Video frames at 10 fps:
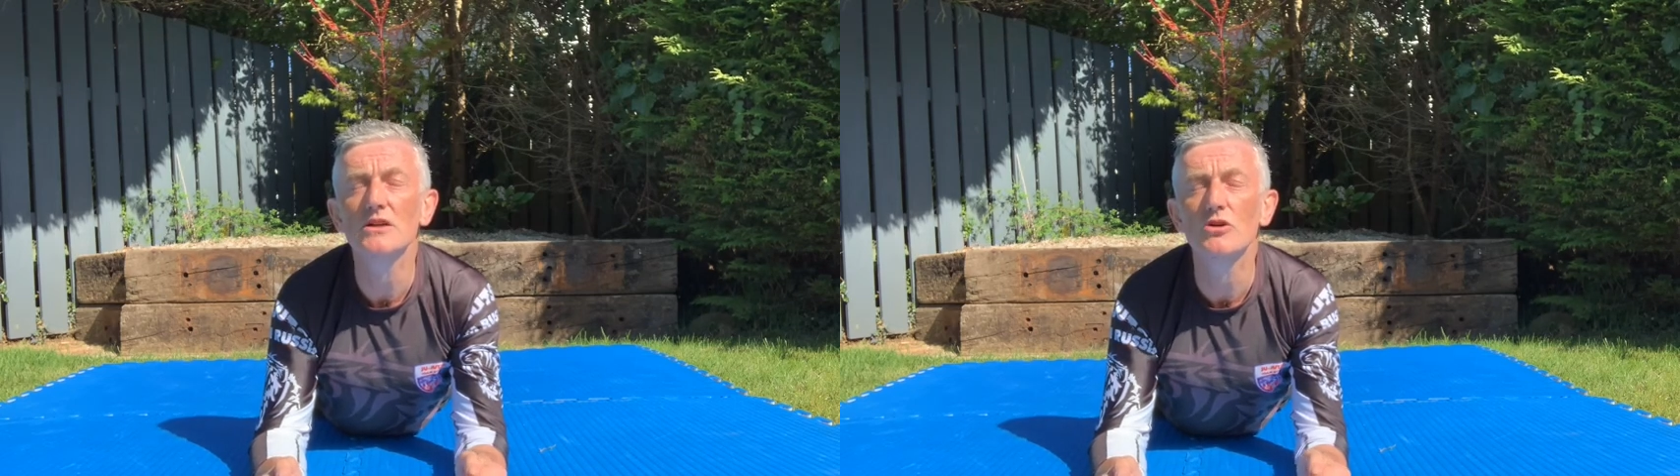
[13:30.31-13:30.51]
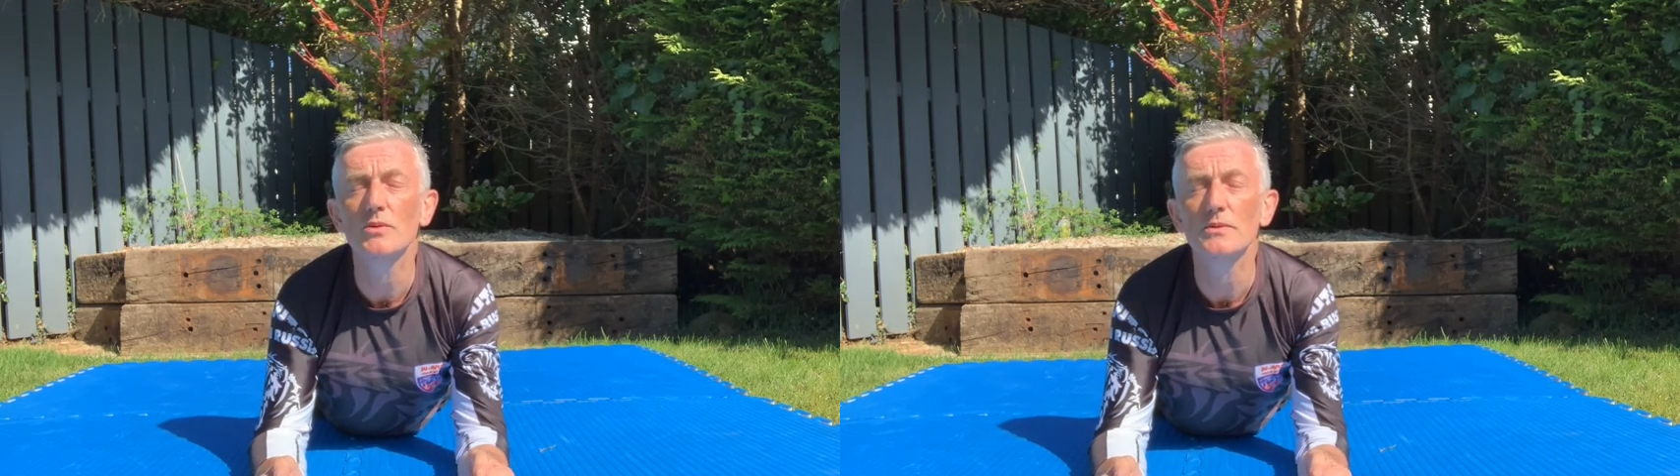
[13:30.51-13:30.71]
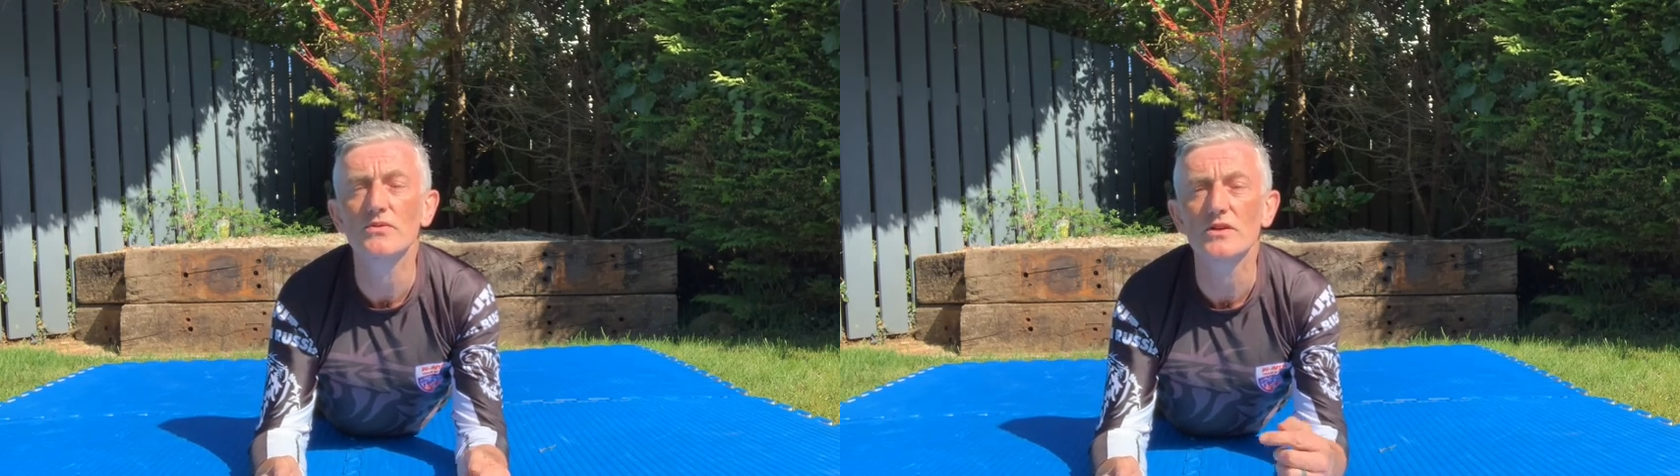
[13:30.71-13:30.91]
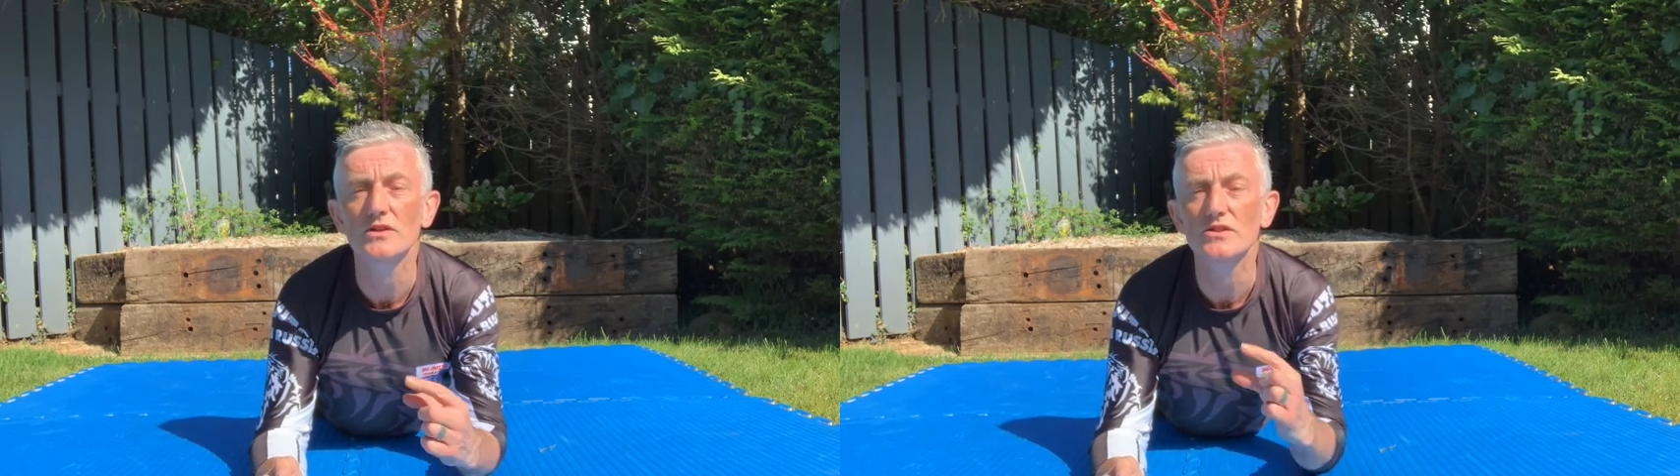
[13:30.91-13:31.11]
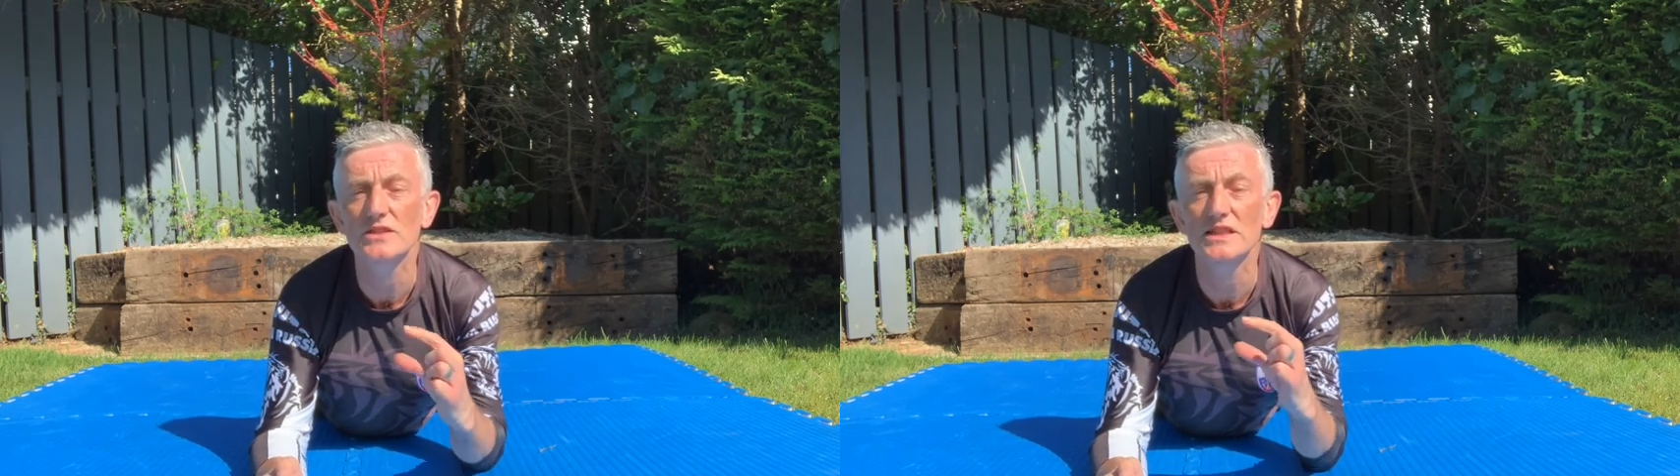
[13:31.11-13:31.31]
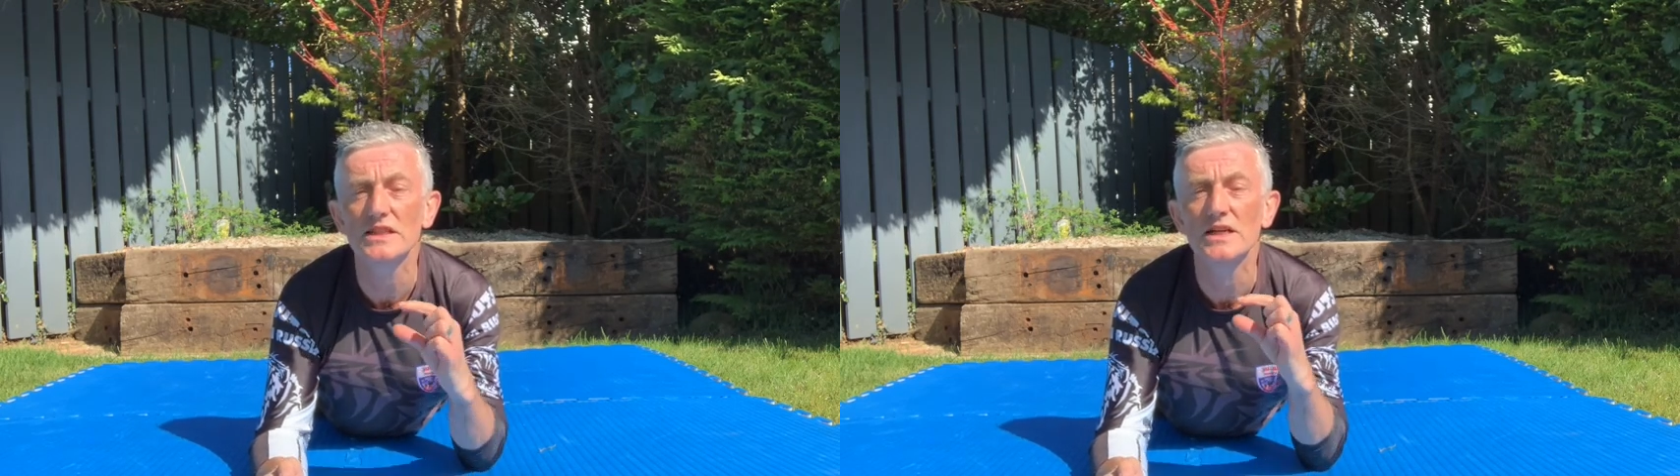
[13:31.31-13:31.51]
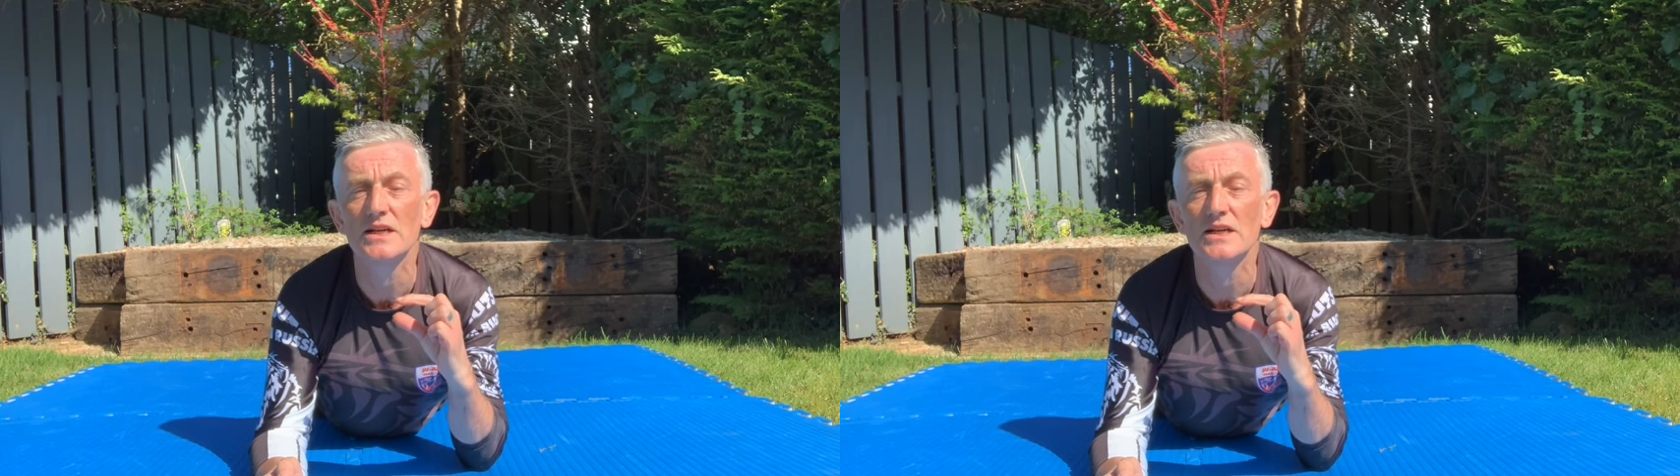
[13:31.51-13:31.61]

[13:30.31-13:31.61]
go a wee bit further, and you'll see